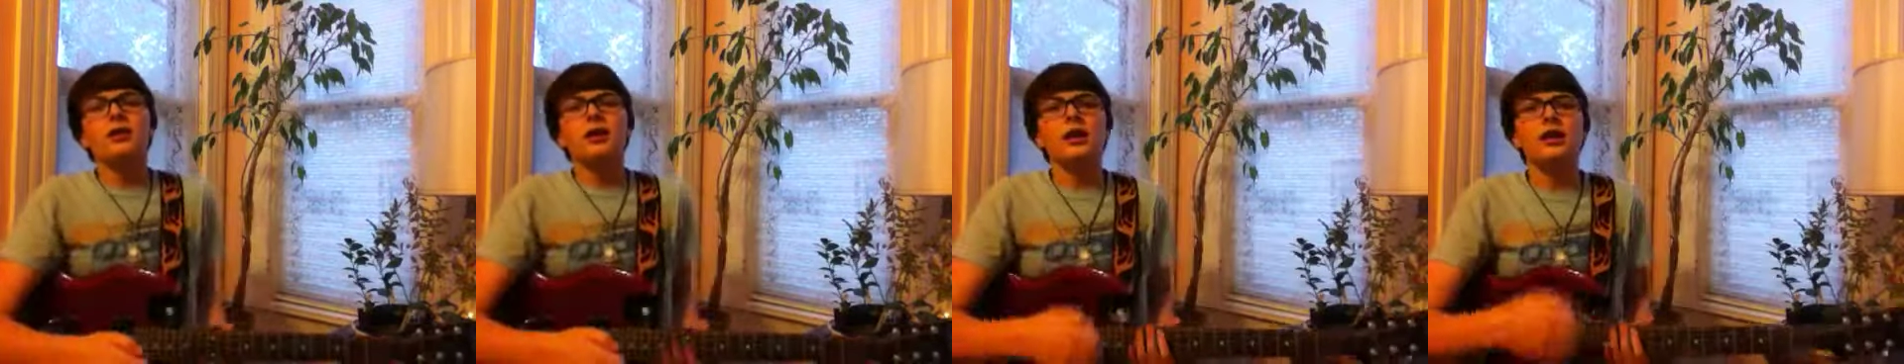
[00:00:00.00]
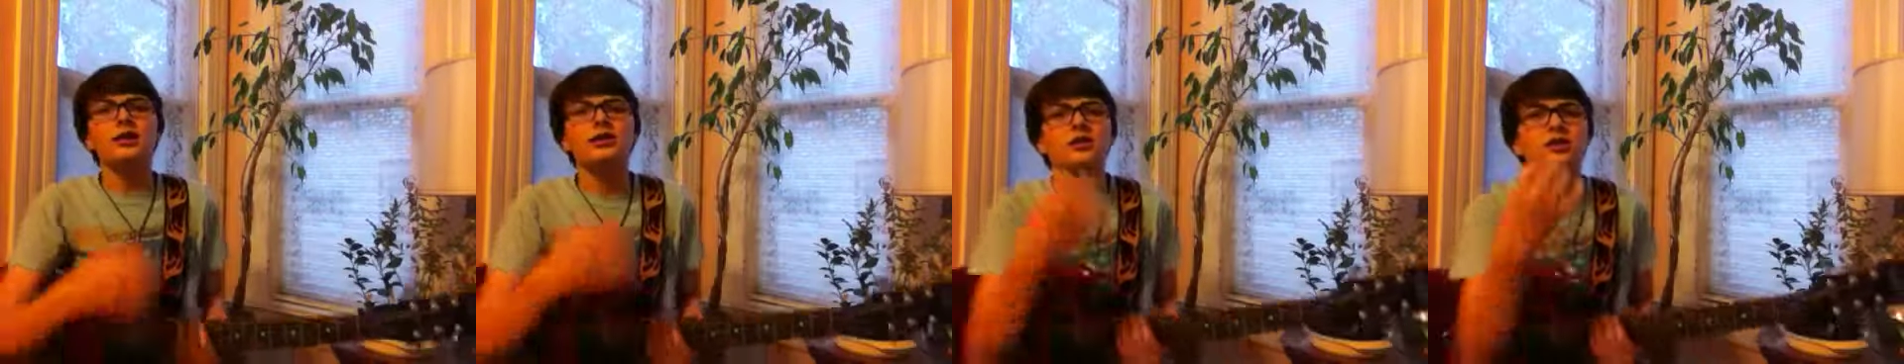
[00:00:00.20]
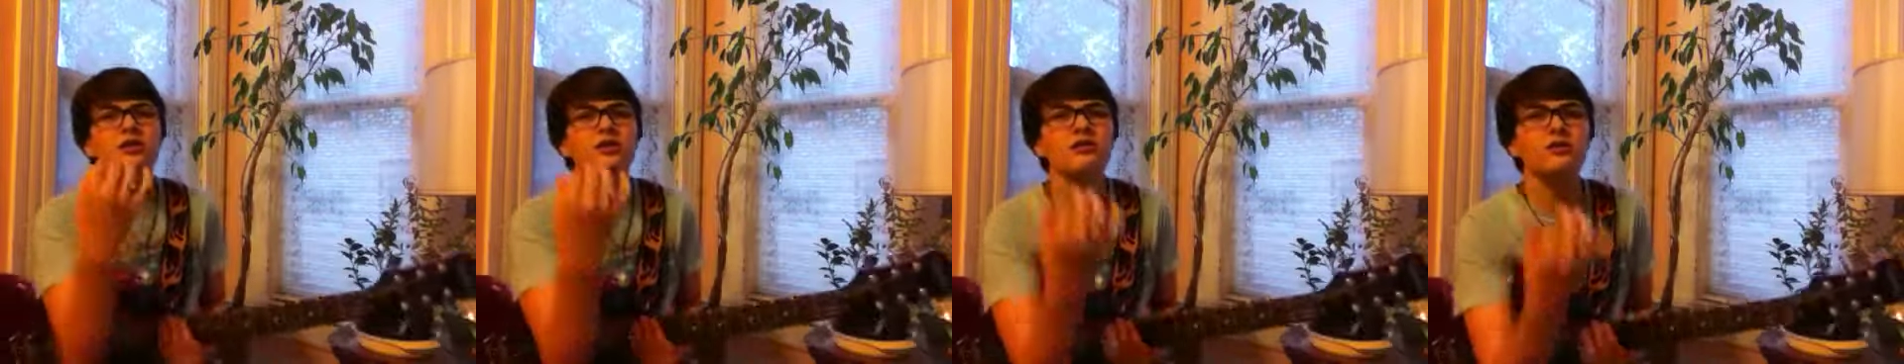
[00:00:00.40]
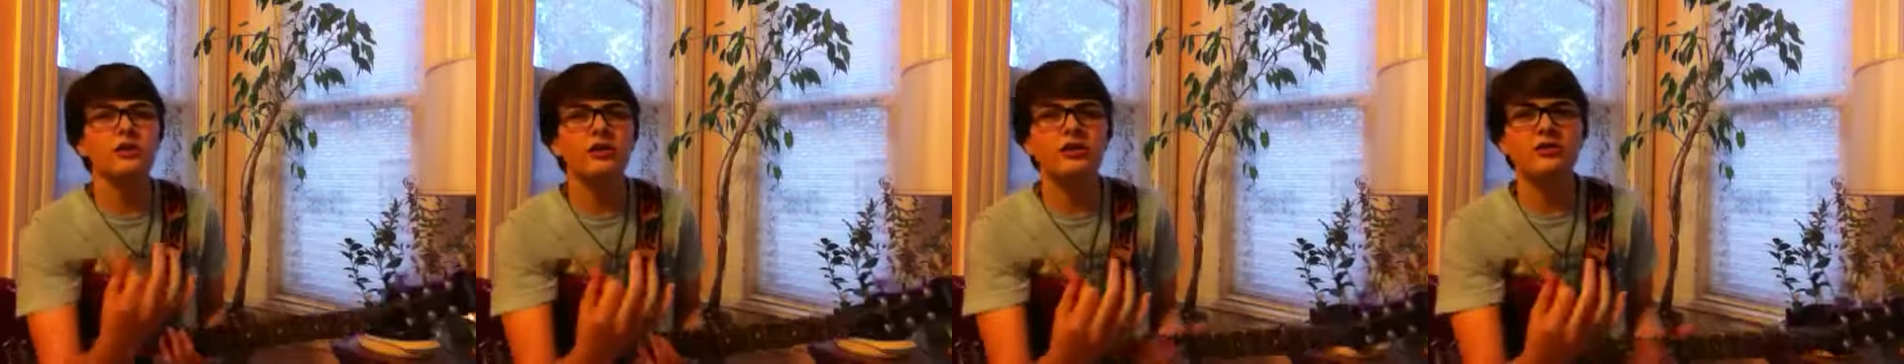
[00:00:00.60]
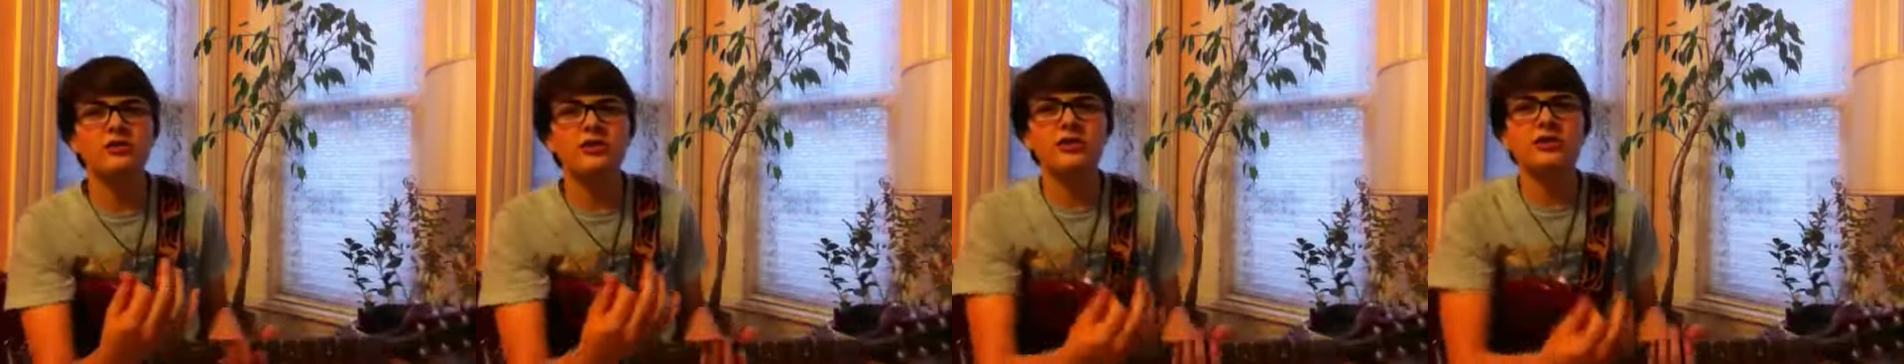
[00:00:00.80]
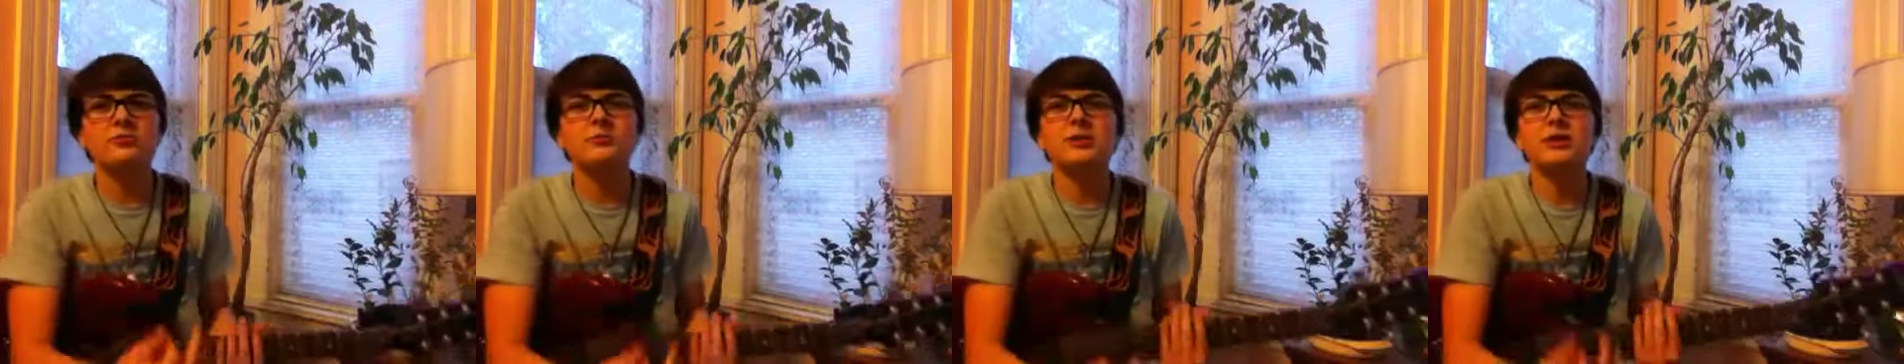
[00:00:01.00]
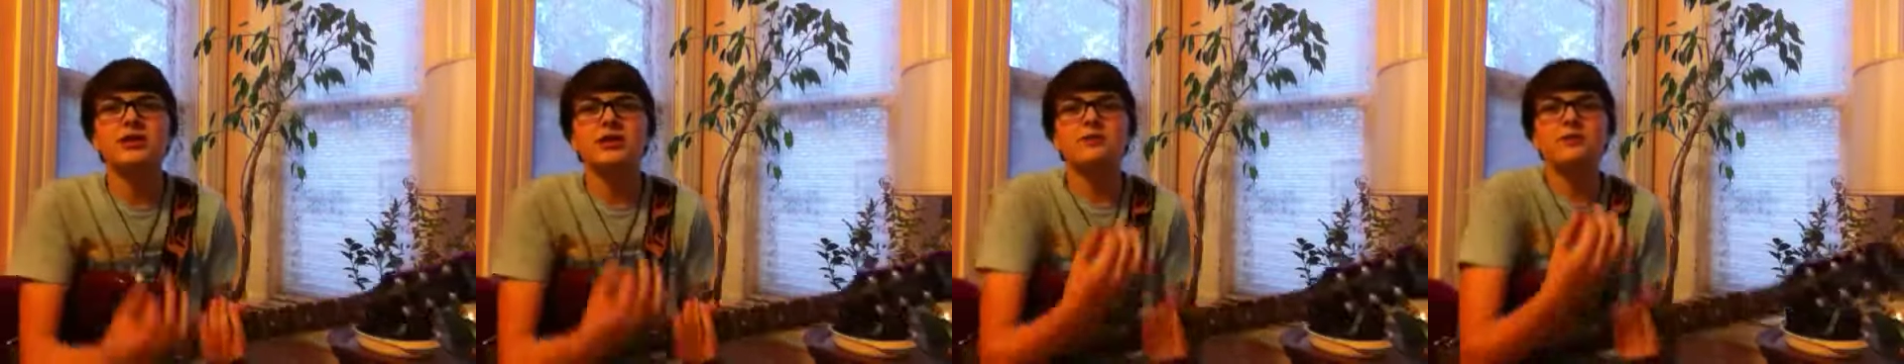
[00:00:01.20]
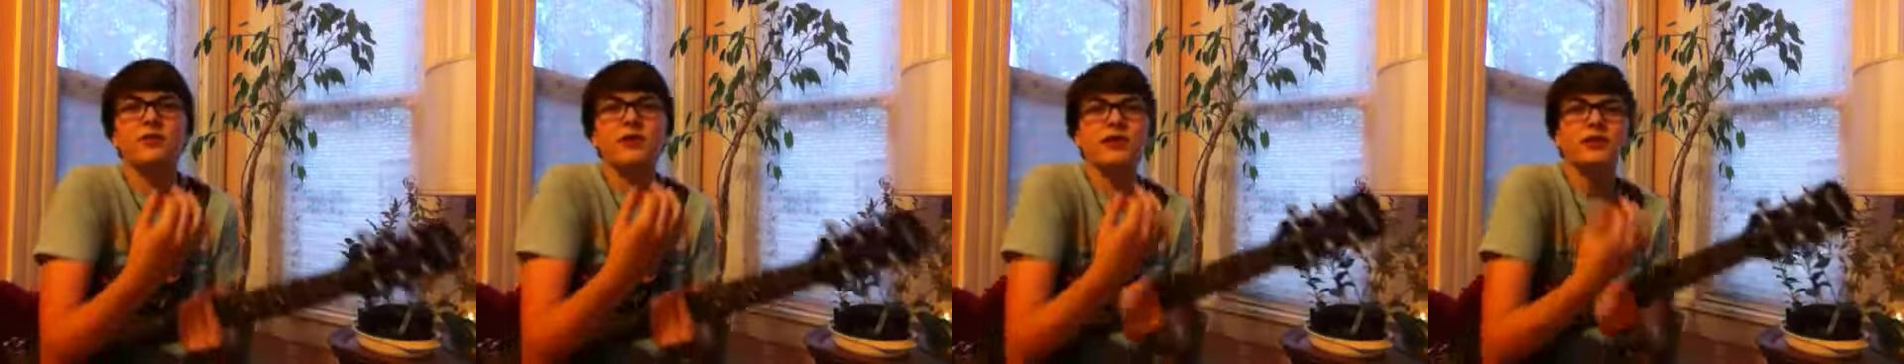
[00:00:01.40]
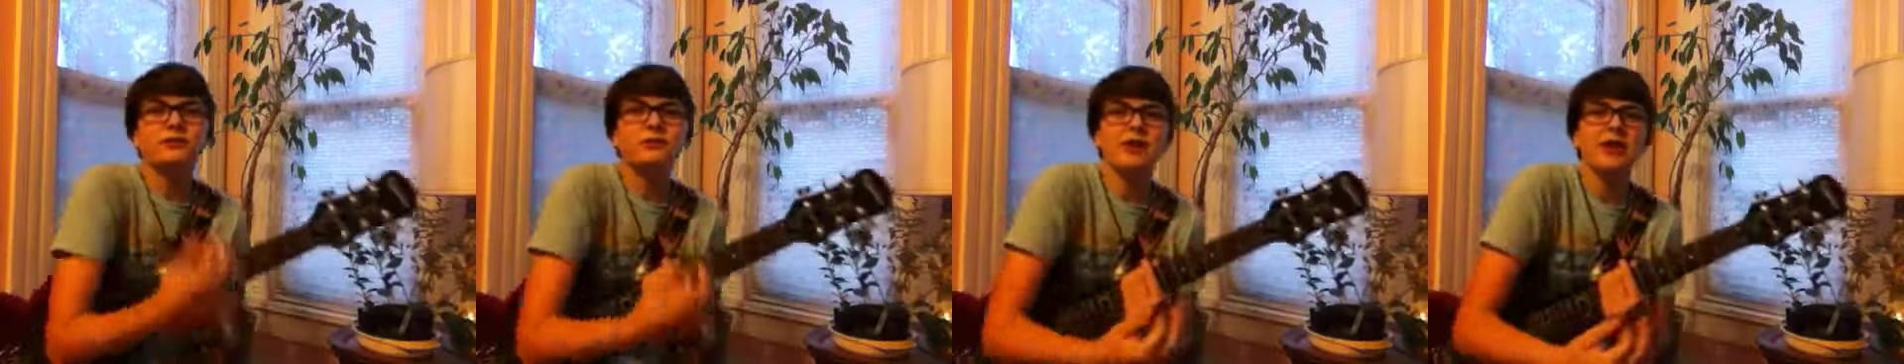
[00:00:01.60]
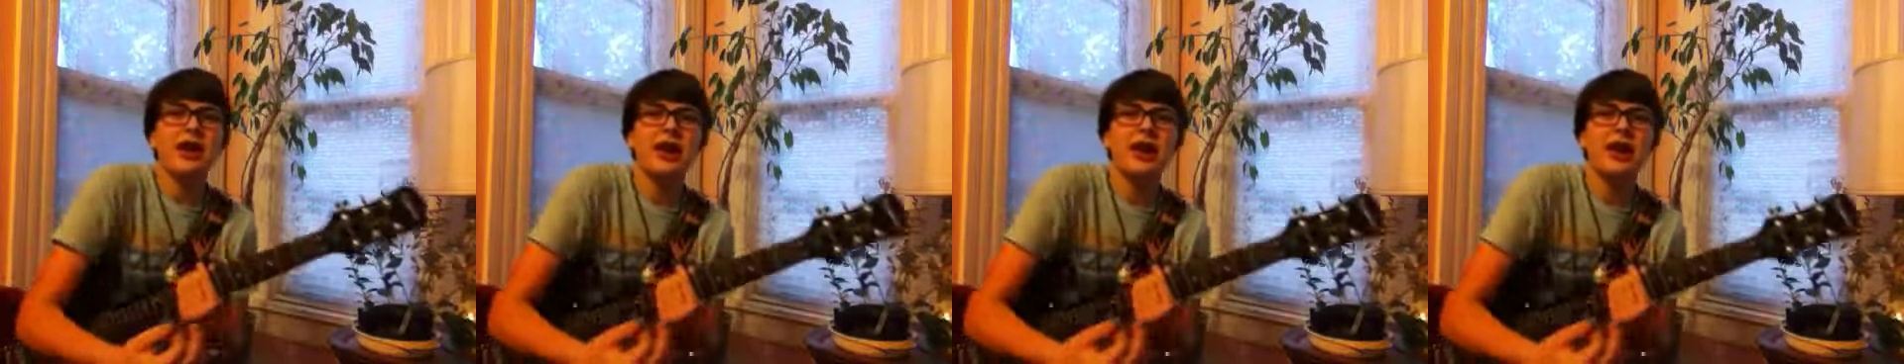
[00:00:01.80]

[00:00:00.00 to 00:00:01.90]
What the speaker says: It just frustrates me because freshmen